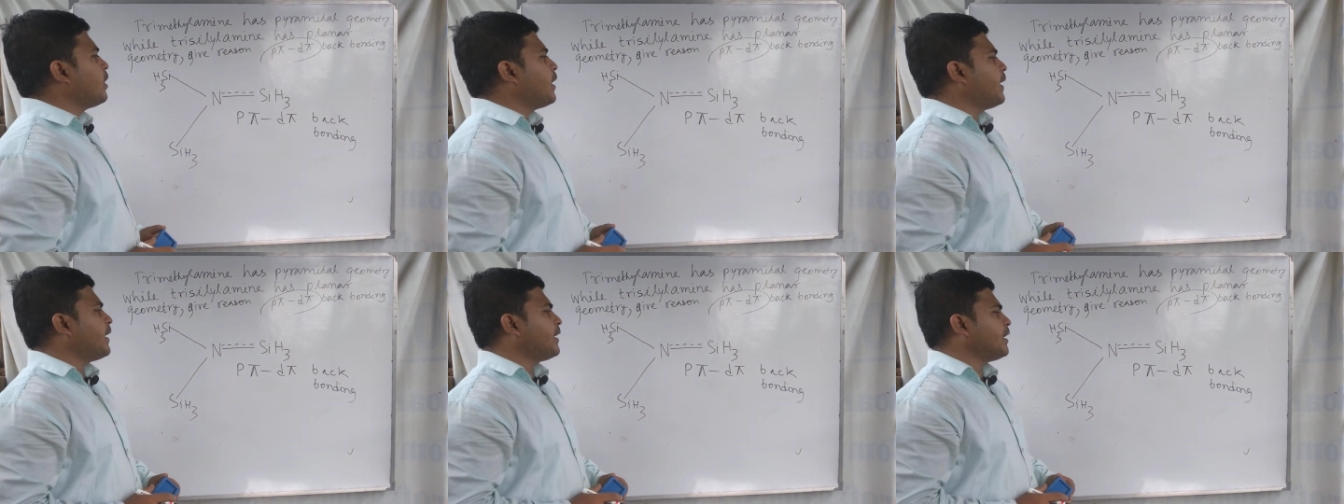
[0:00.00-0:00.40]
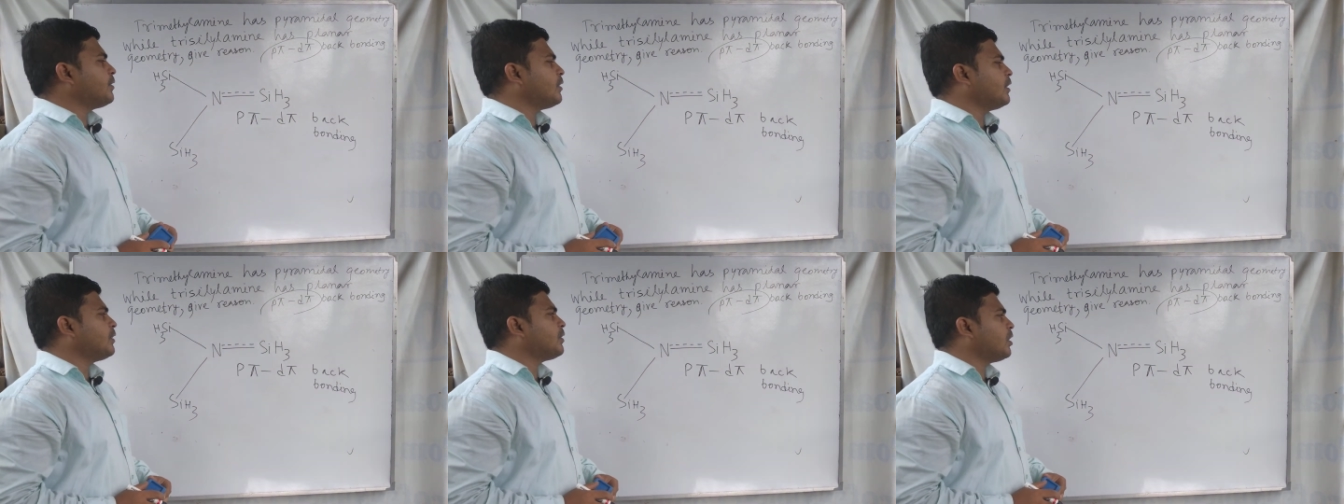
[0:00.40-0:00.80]
and as
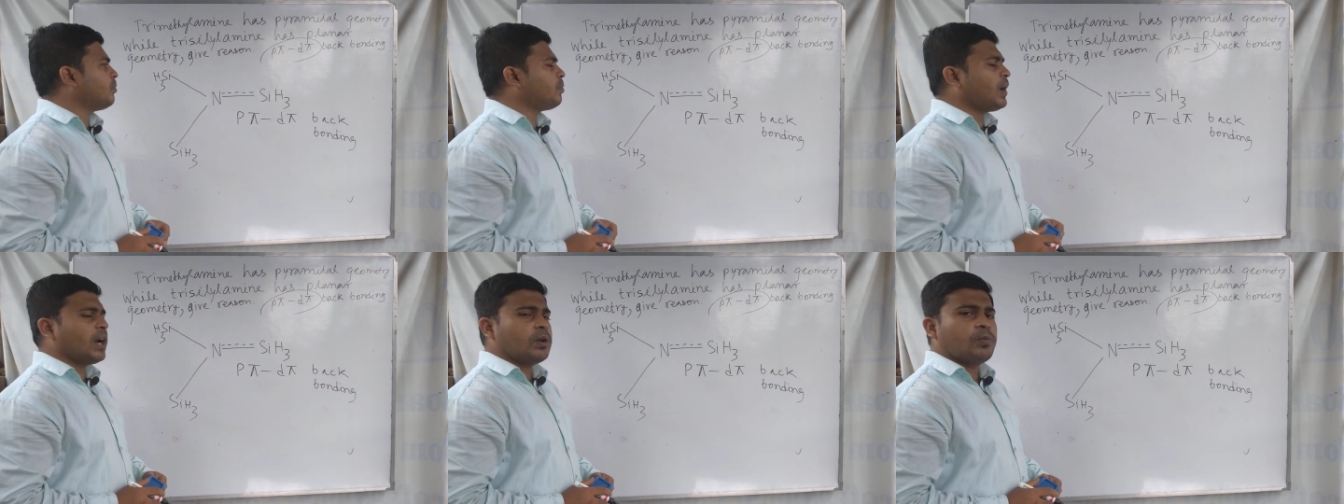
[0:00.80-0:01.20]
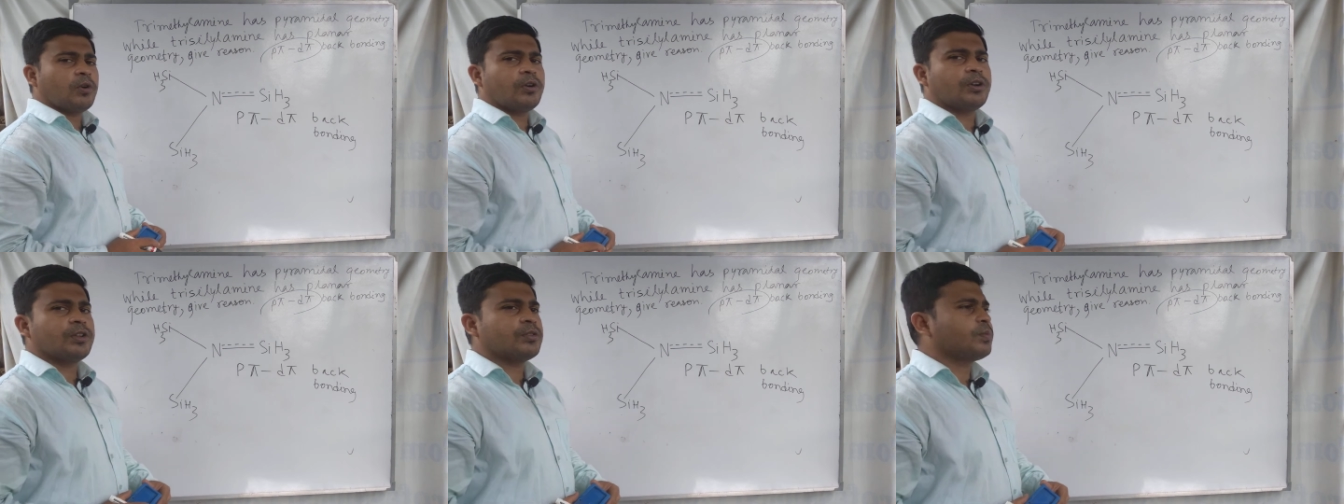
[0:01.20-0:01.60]
a result pi
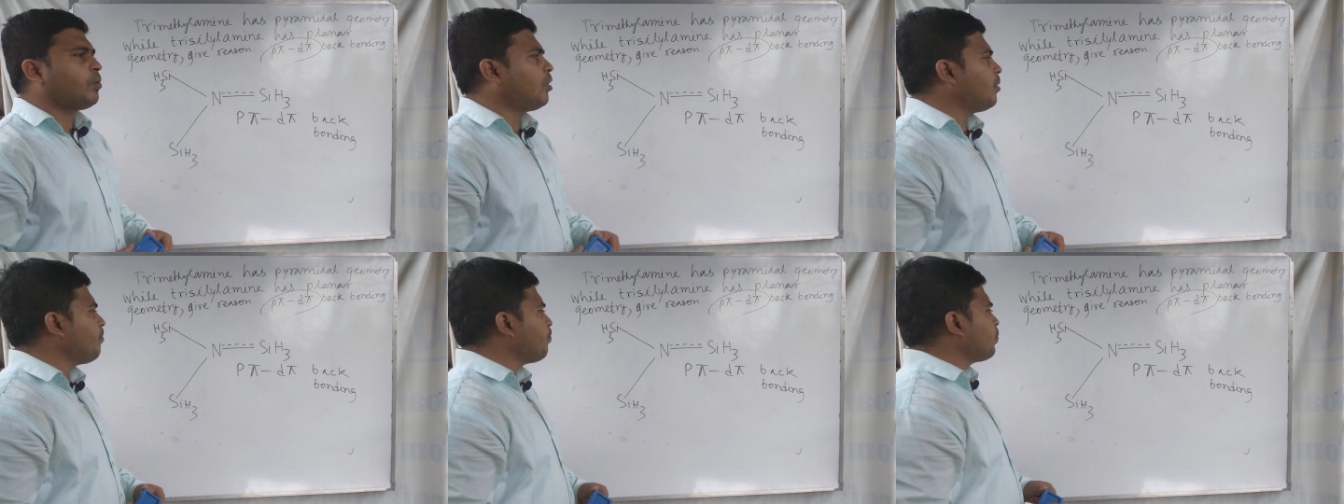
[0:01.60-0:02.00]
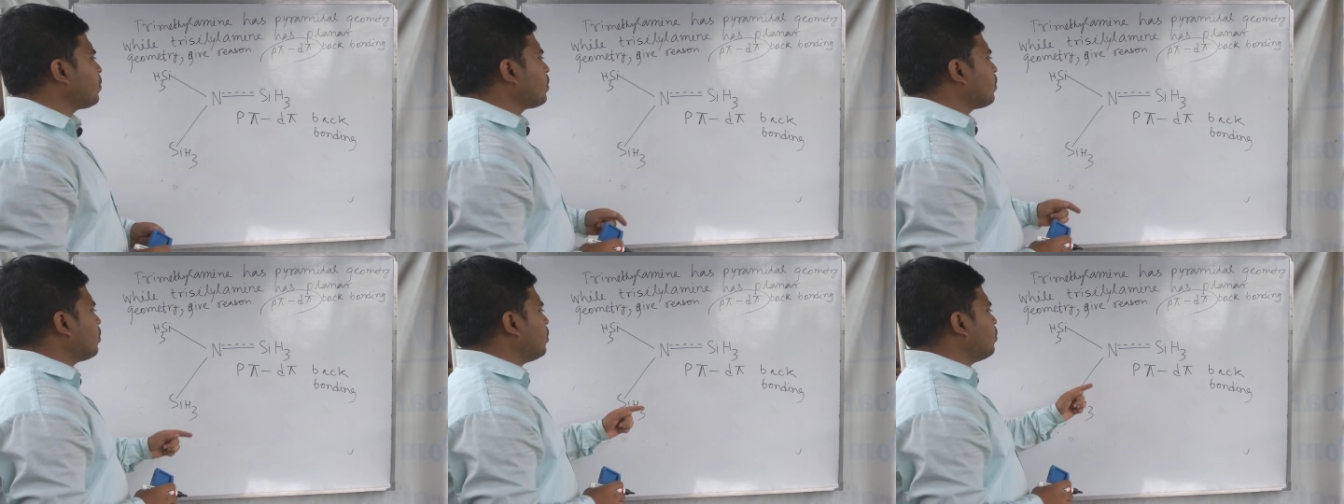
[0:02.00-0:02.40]
bond is formed
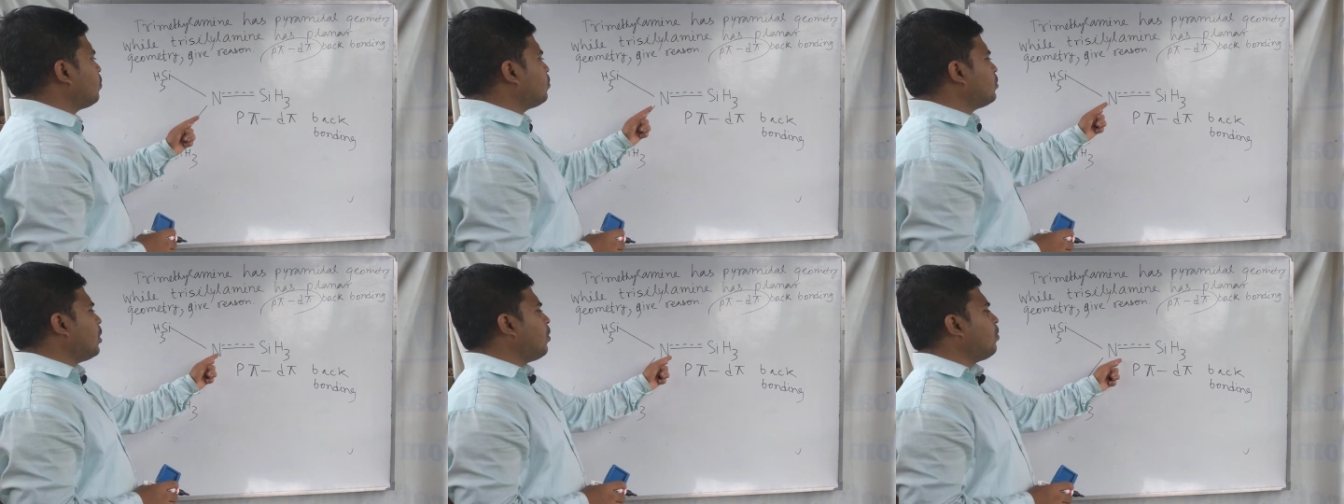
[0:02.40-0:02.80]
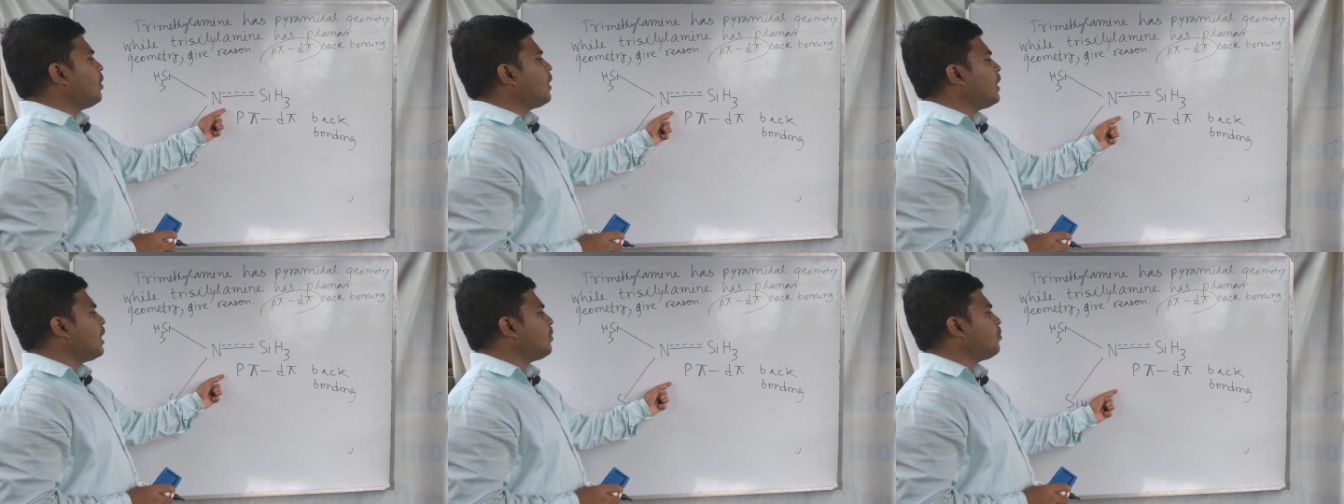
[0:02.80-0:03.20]
due to the
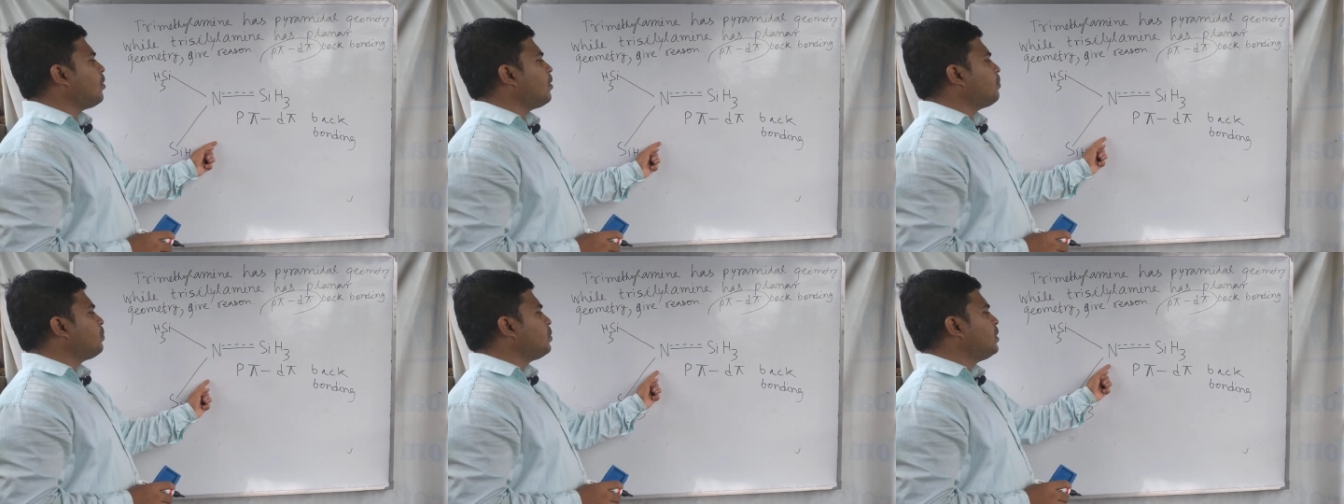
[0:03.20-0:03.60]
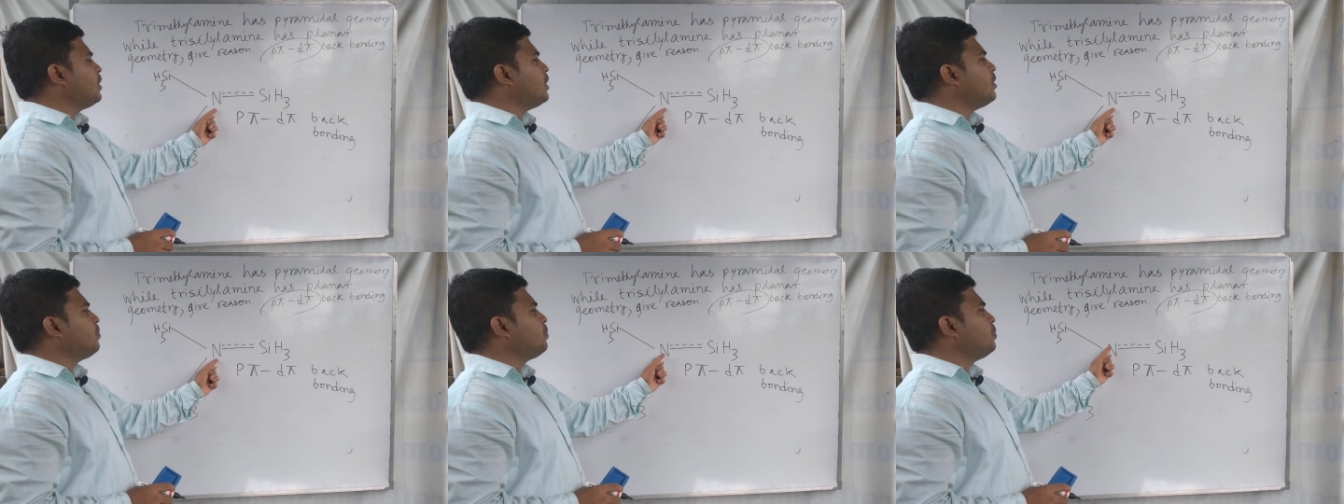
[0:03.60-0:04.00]
overlap of
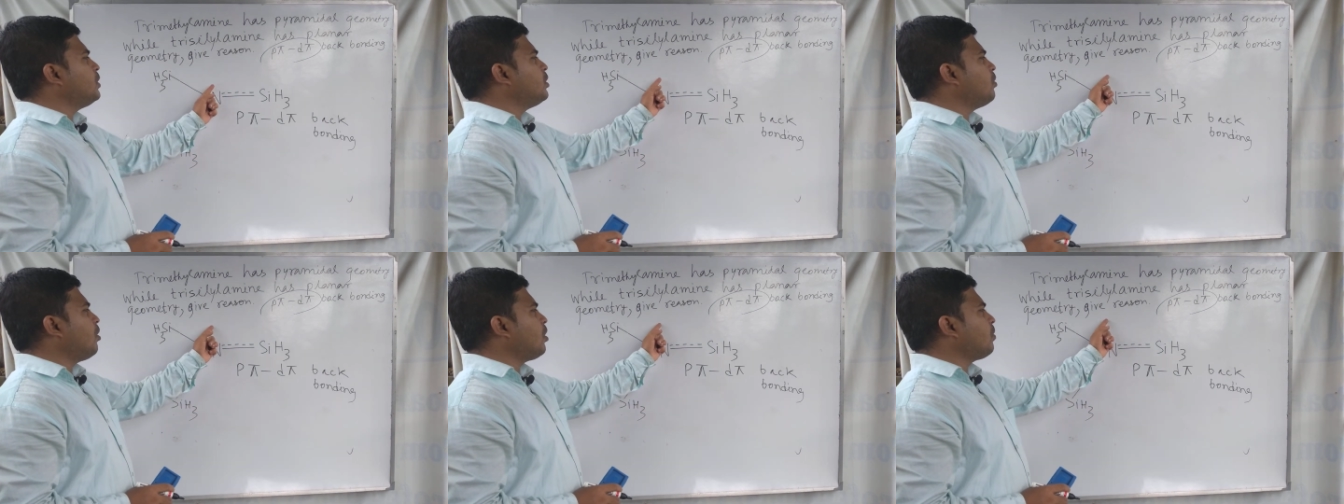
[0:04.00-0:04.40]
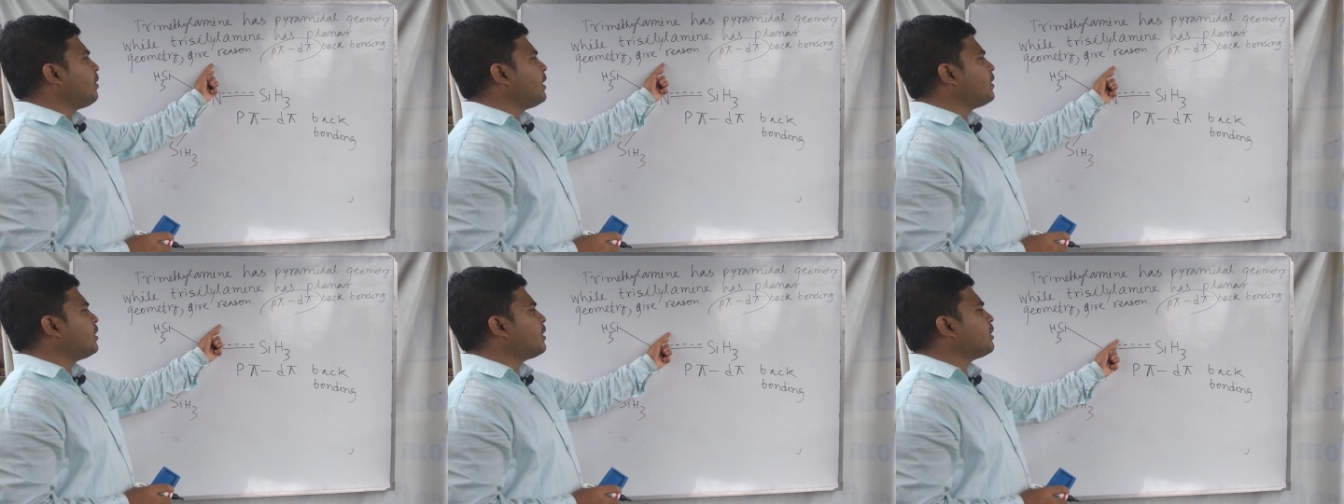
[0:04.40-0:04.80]
field p
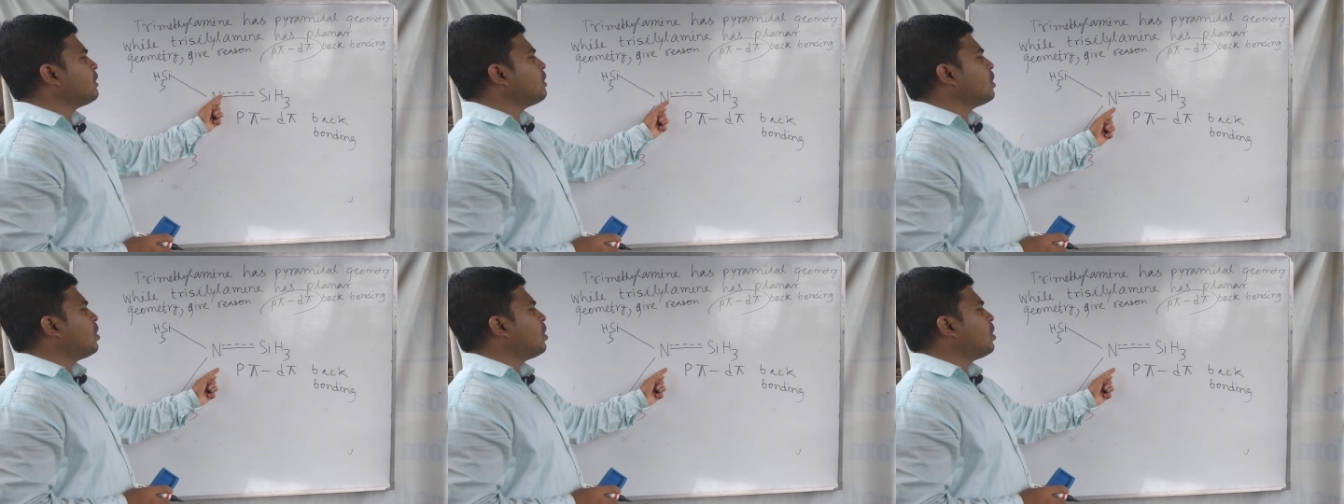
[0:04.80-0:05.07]
orbital